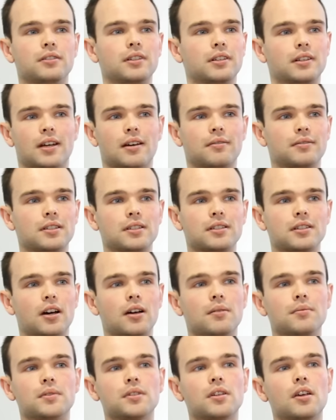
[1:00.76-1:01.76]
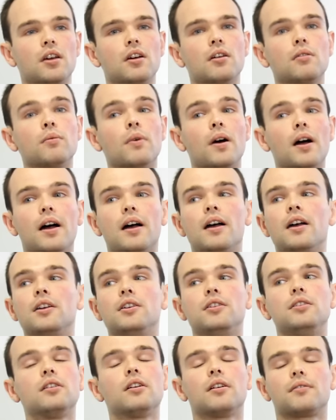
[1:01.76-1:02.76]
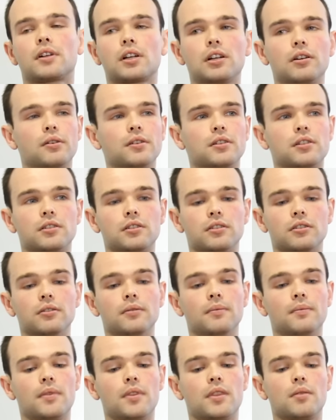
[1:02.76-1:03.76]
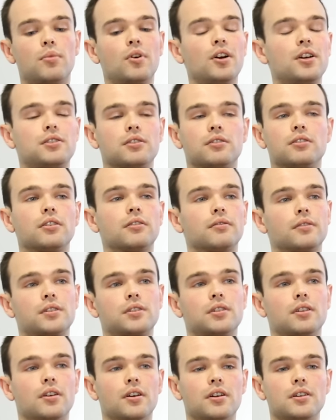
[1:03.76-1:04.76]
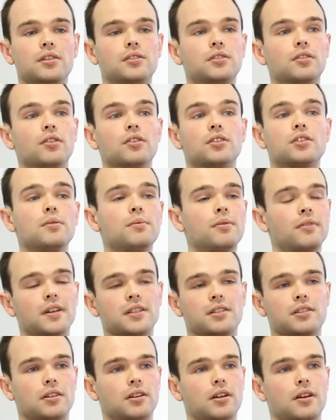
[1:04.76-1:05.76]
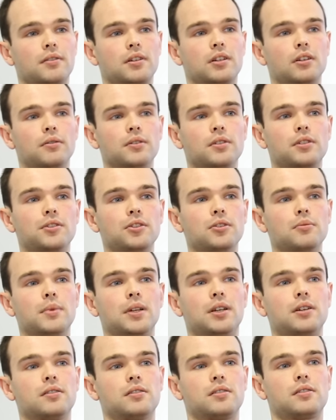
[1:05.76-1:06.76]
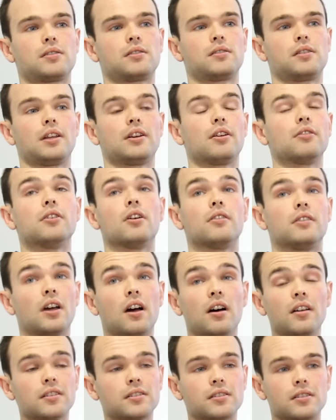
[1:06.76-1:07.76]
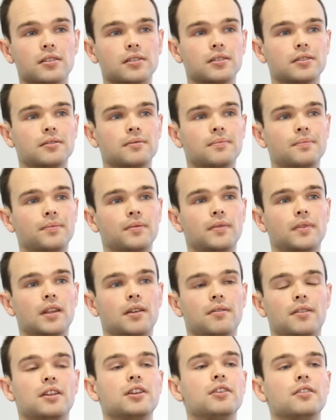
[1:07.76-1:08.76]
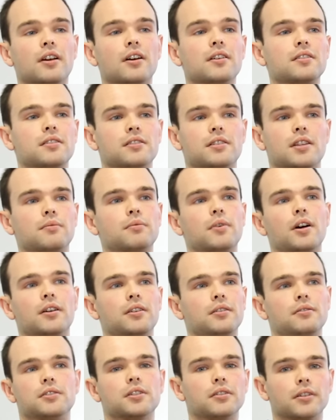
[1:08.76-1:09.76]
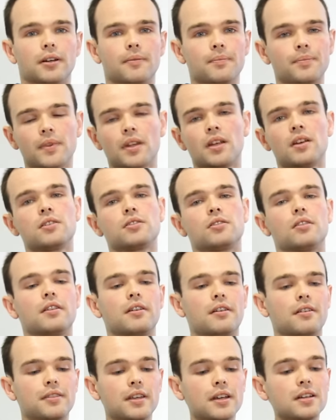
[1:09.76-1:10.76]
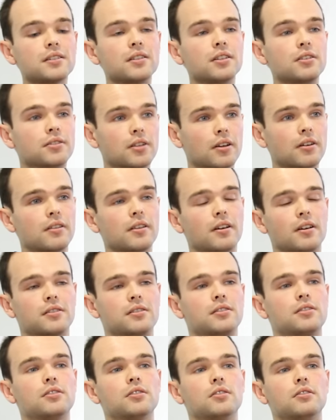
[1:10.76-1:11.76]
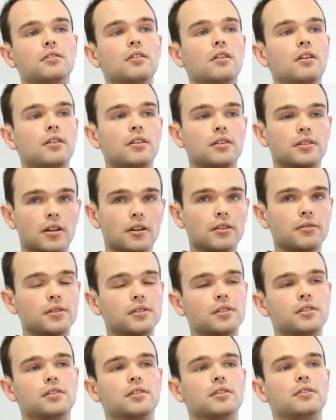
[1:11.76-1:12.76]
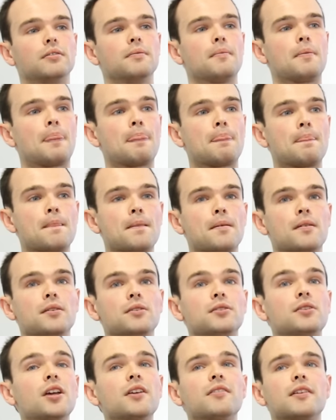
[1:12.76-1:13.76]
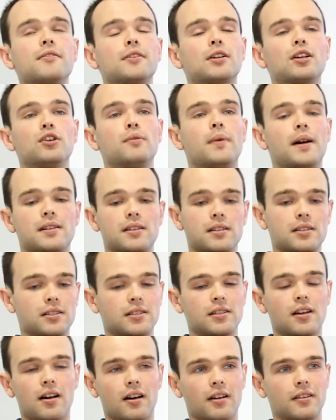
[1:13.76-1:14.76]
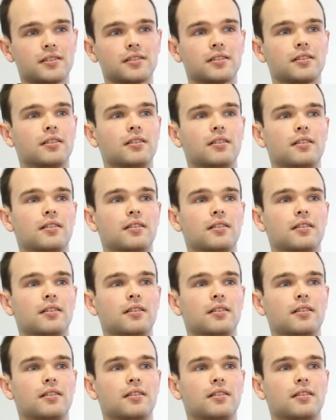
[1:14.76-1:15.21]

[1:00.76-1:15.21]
who didn't have these times, where you don't have a clue what to do. The point is you're doing research, so your supervisors don't have a clue what to do because they don't know the answers. If they knew the answers, then why are you doing it? So there are things that you don't know the answers to, you don't know what to do, you don't even have a clue where to start